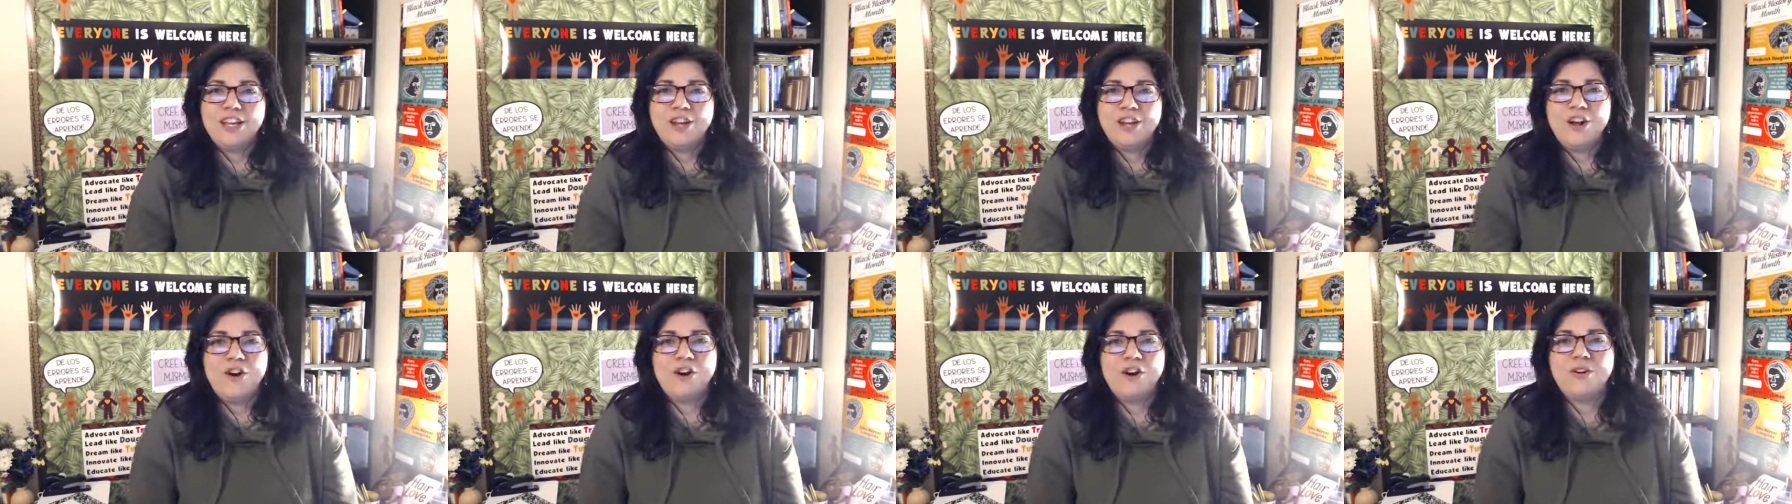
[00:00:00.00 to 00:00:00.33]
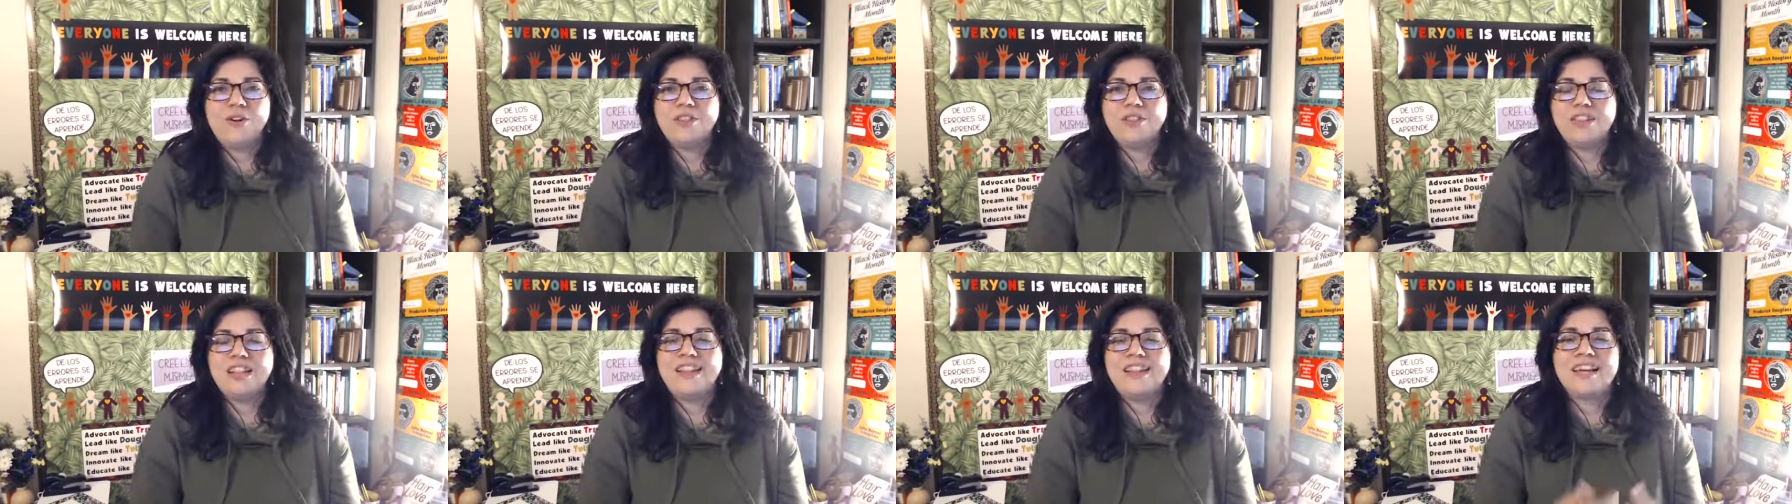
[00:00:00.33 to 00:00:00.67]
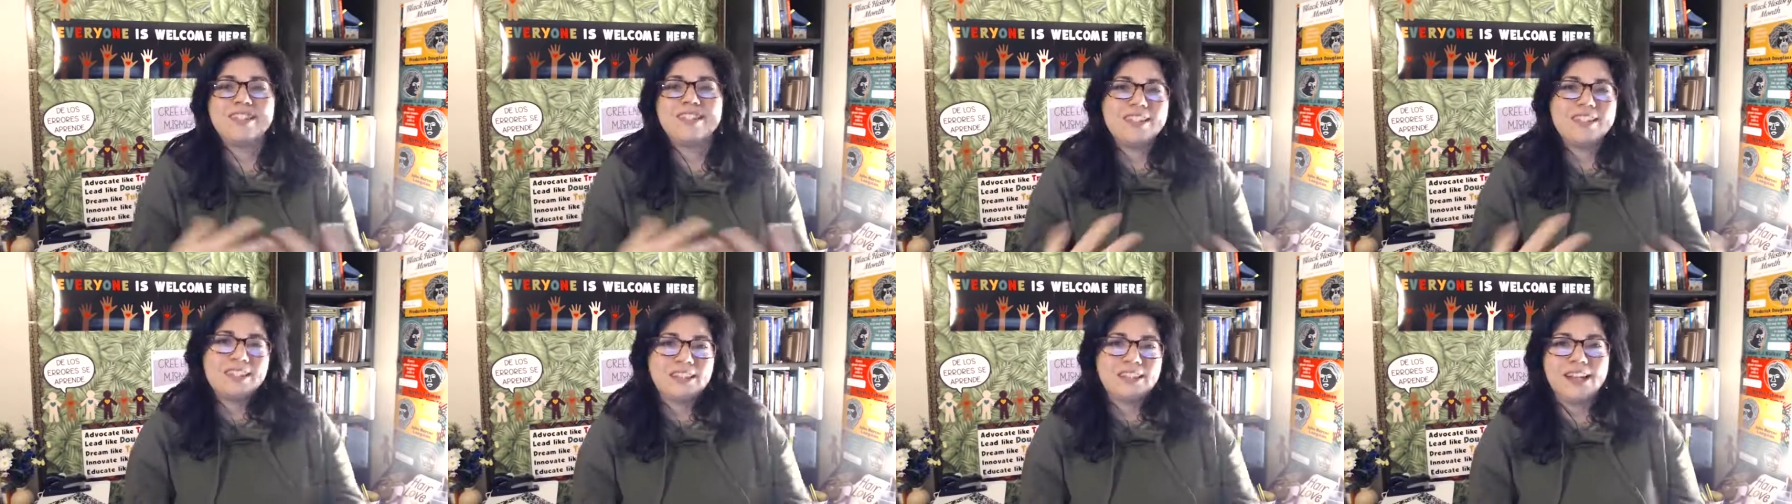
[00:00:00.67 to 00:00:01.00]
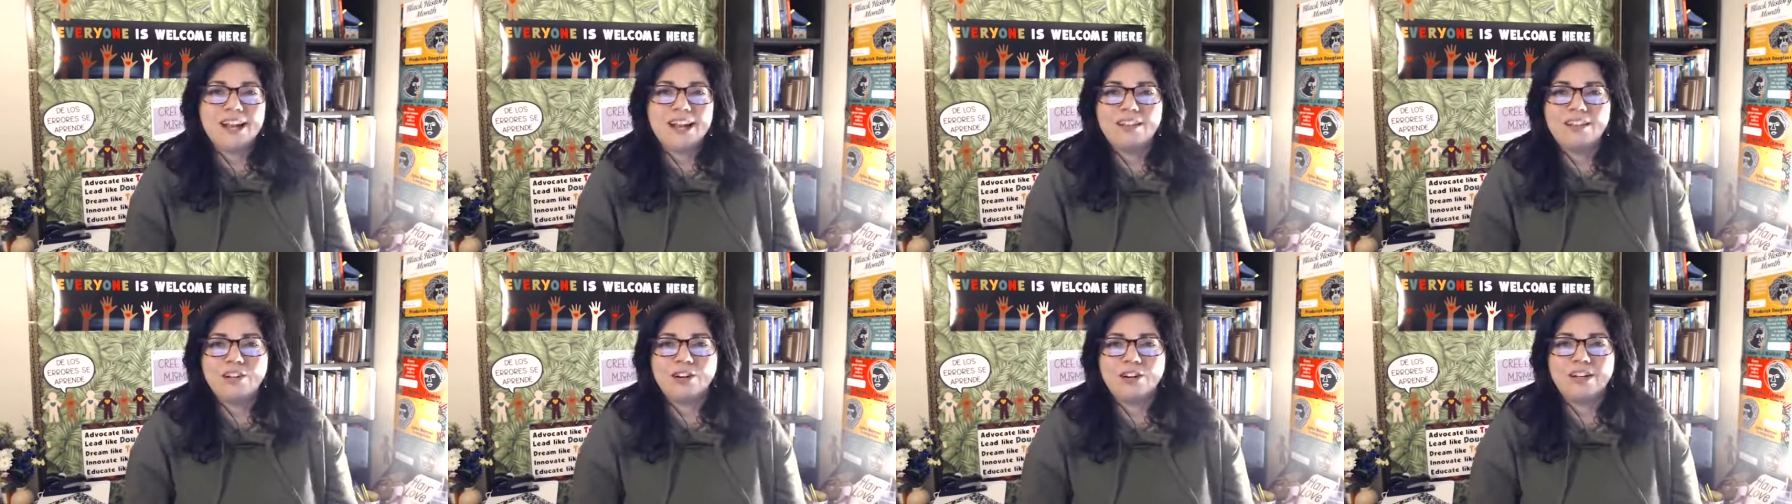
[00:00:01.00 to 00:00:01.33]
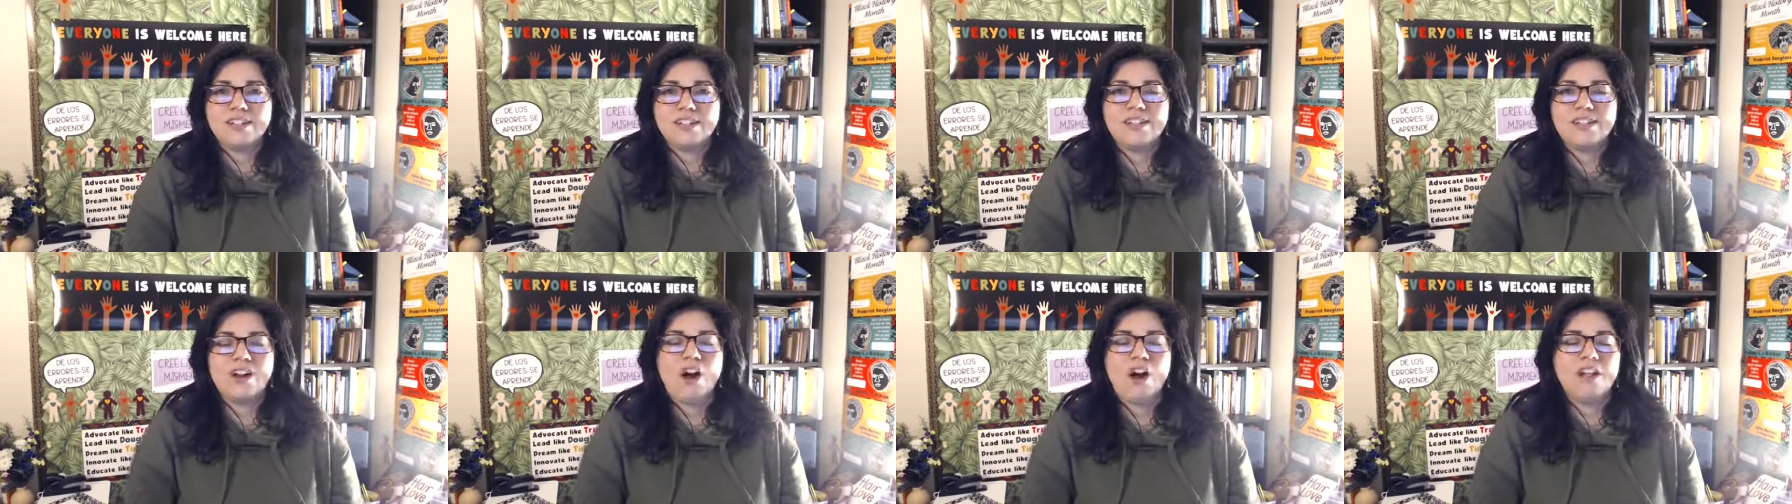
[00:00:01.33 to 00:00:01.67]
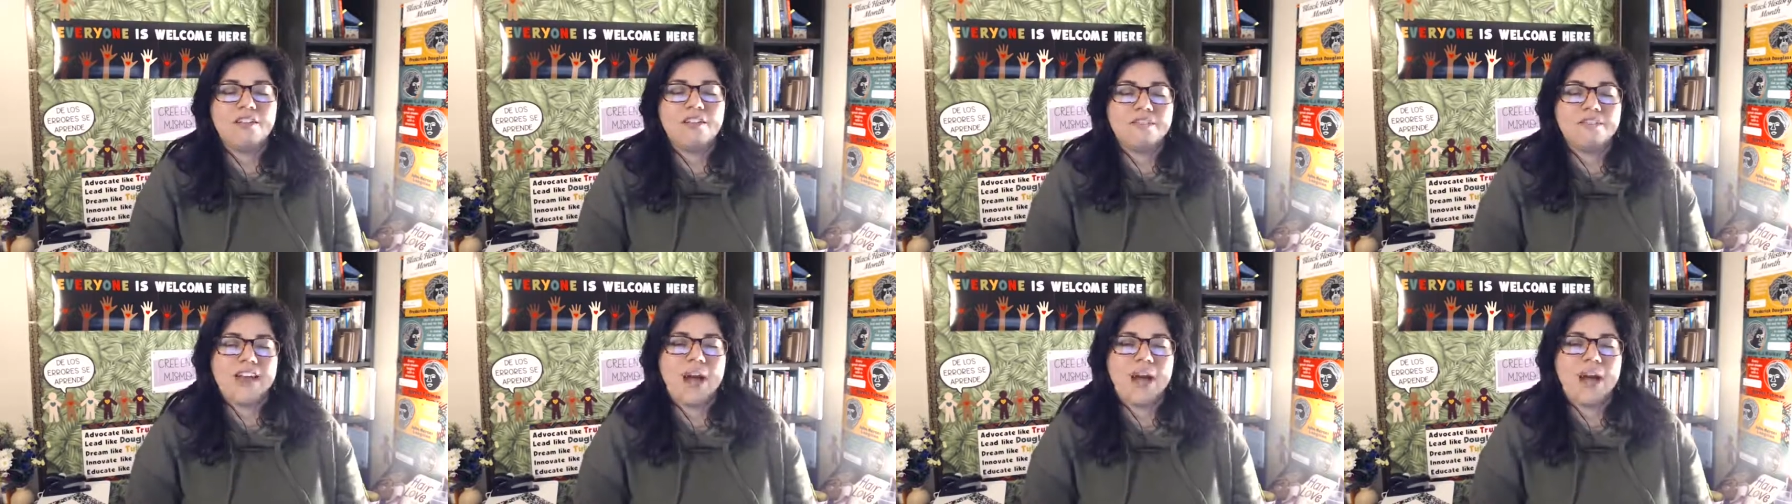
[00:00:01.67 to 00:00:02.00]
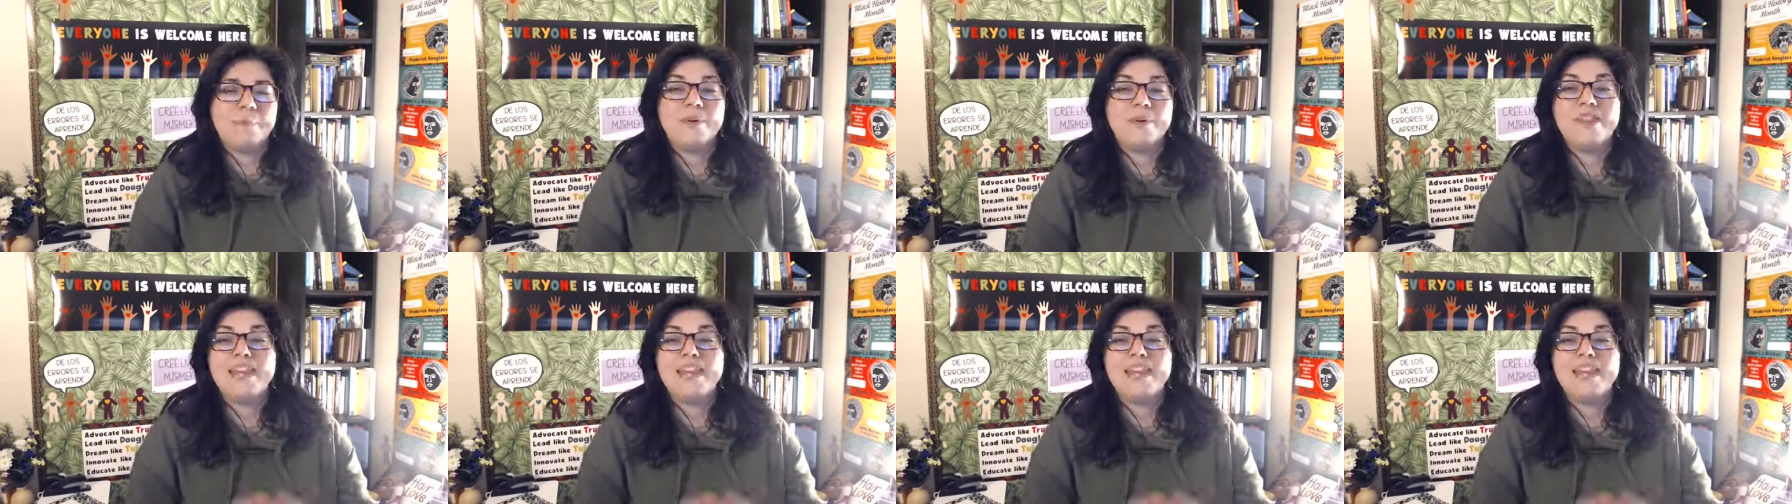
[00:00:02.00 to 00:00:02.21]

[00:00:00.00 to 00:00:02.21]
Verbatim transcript: you know the lessons that I learned and all of that.